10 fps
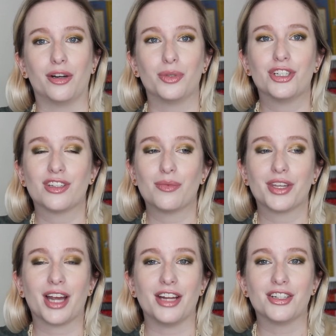which is
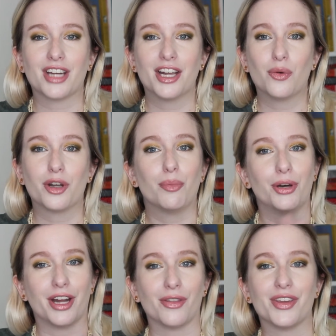something I just kind of want to
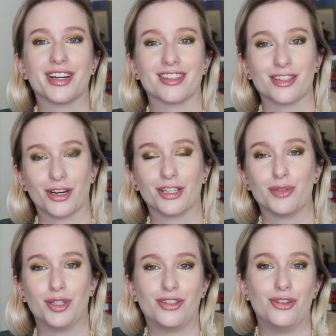put out there as
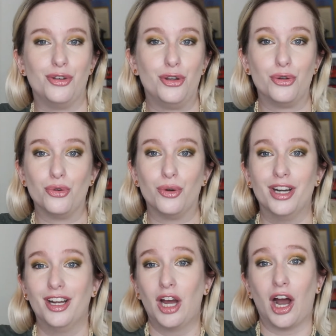encouragement to do
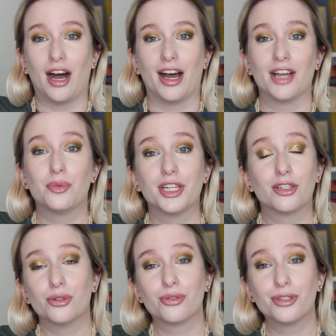as we get
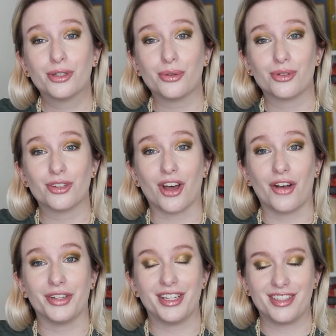closer and closer to the
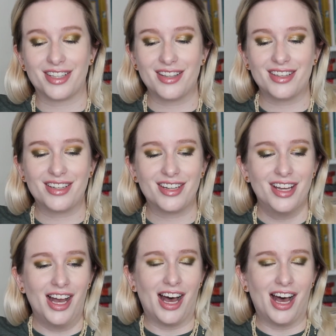holiday season.